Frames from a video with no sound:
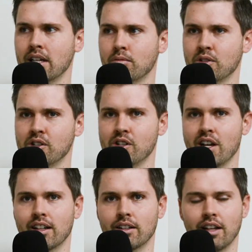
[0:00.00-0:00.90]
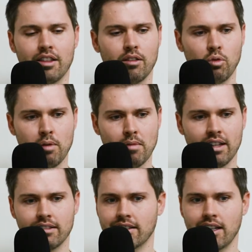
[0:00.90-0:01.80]
man, appreciate it. I, we
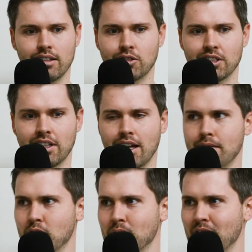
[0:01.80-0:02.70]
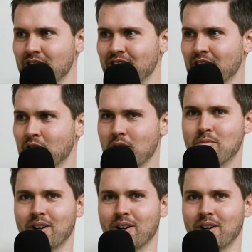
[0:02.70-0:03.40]
met that one time. You mentioned that you were in